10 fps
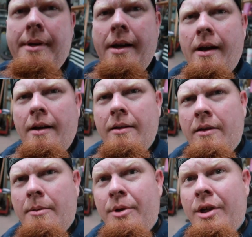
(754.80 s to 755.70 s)
me
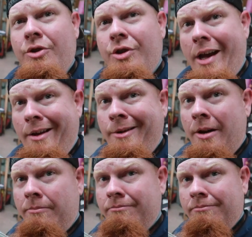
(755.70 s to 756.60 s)
get you down
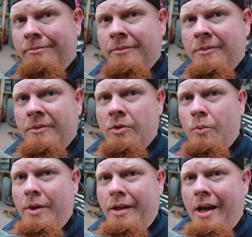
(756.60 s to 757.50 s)
here with the